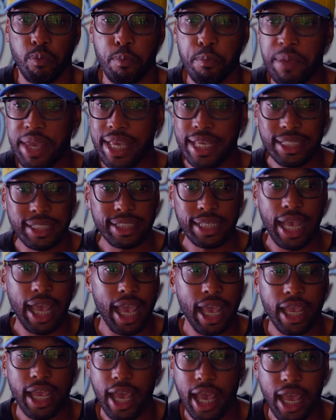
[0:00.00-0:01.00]
me
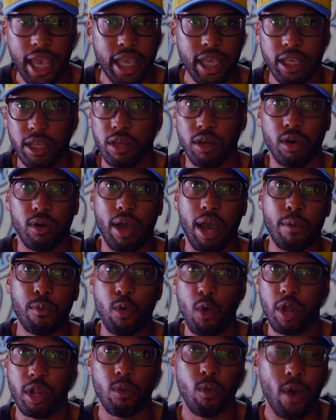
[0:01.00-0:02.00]
saying, hey, you know, I'm
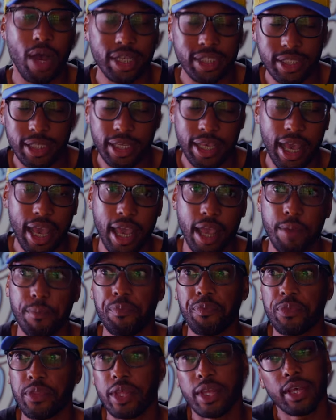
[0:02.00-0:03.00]
going to watch the game.
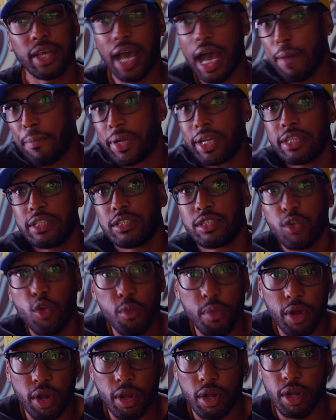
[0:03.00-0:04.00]
I'm a
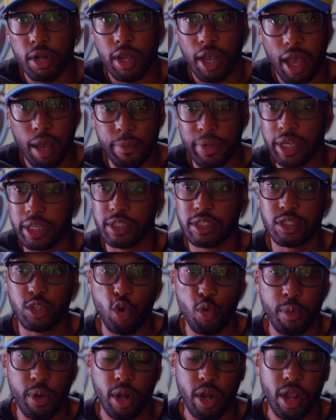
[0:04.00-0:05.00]

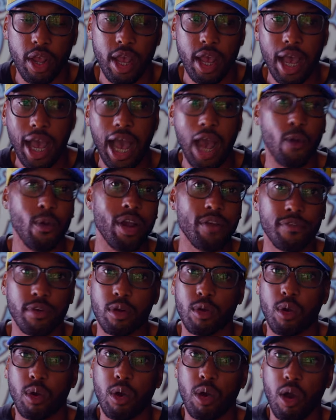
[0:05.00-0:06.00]
consumer.
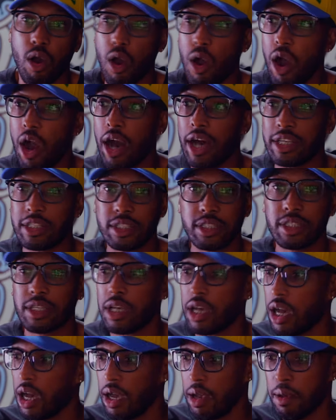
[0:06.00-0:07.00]
However, us,